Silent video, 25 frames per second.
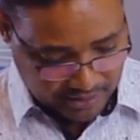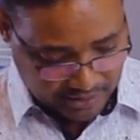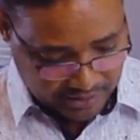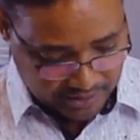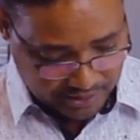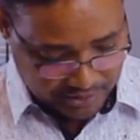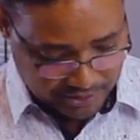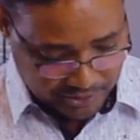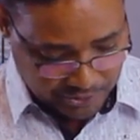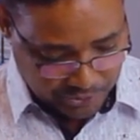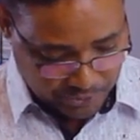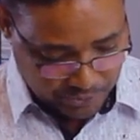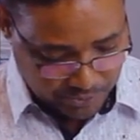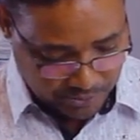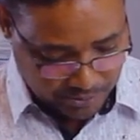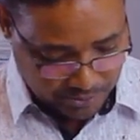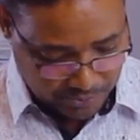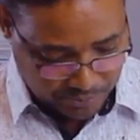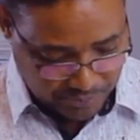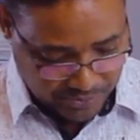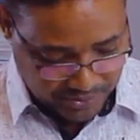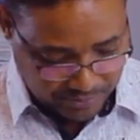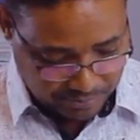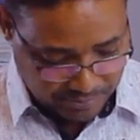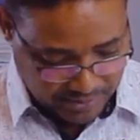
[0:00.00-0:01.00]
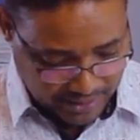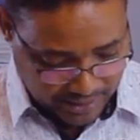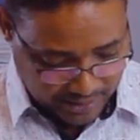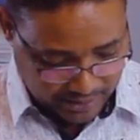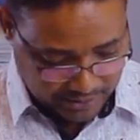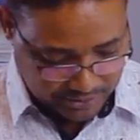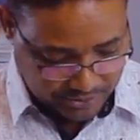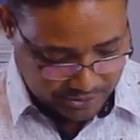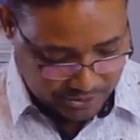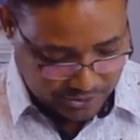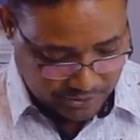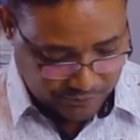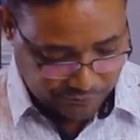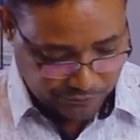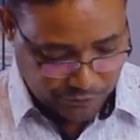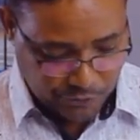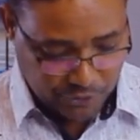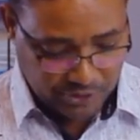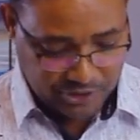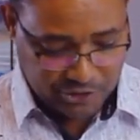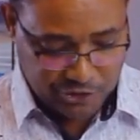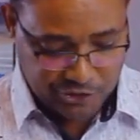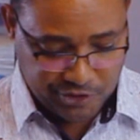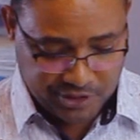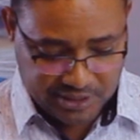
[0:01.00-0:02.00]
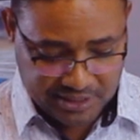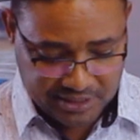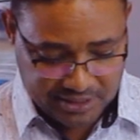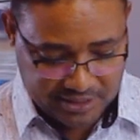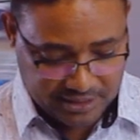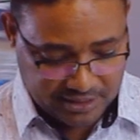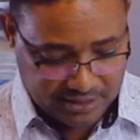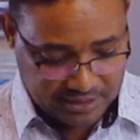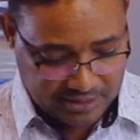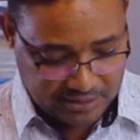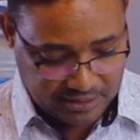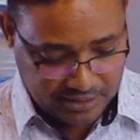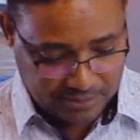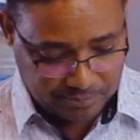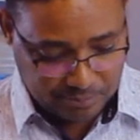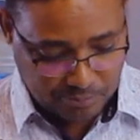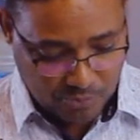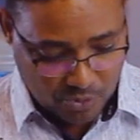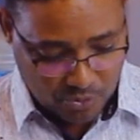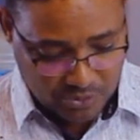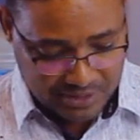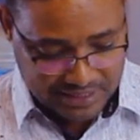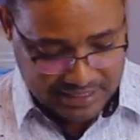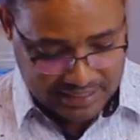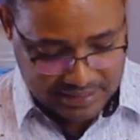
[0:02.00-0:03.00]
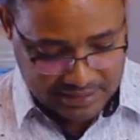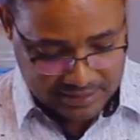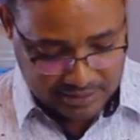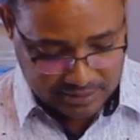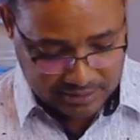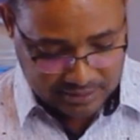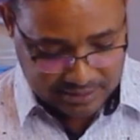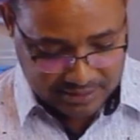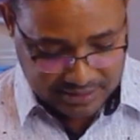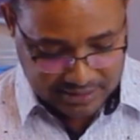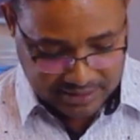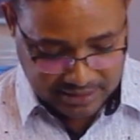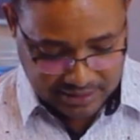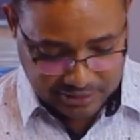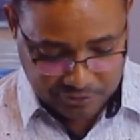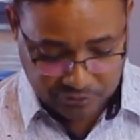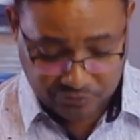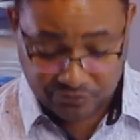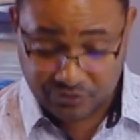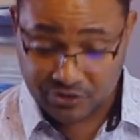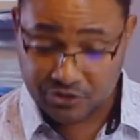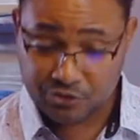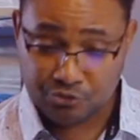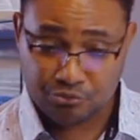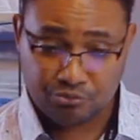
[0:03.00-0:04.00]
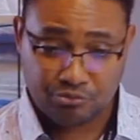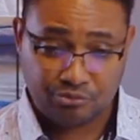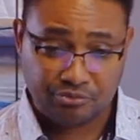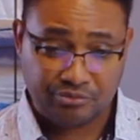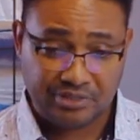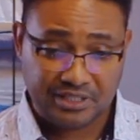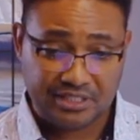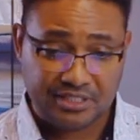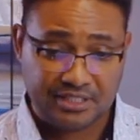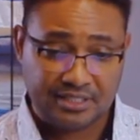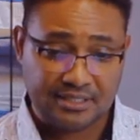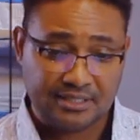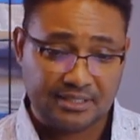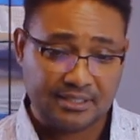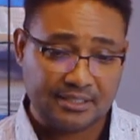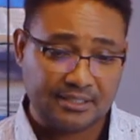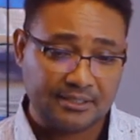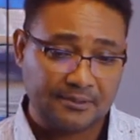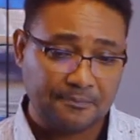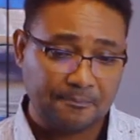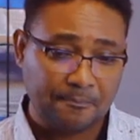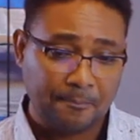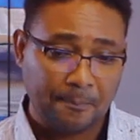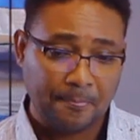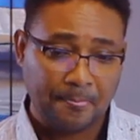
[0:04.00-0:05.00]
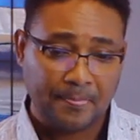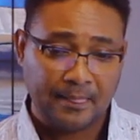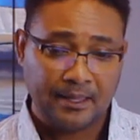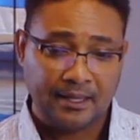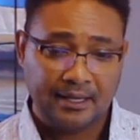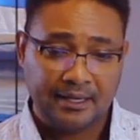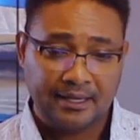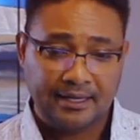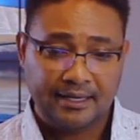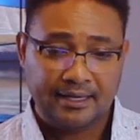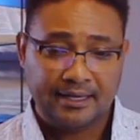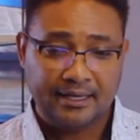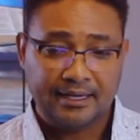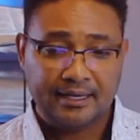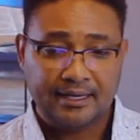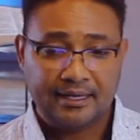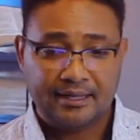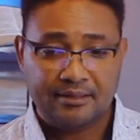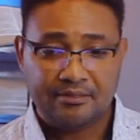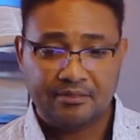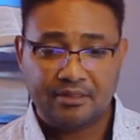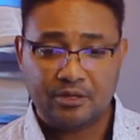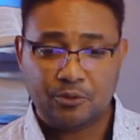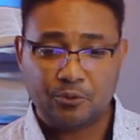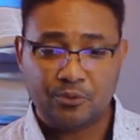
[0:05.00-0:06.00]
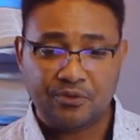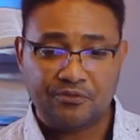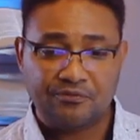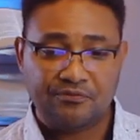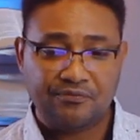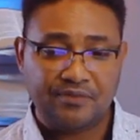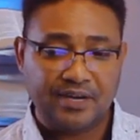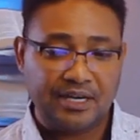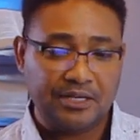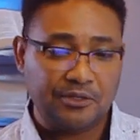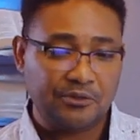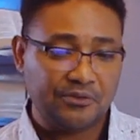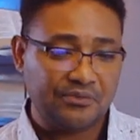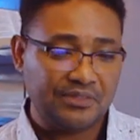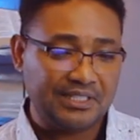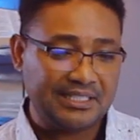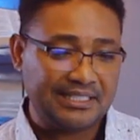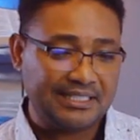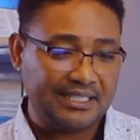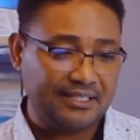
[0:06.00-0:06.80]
and you'll be blessed. If you're interested in a more detailed study of these origins that we find on the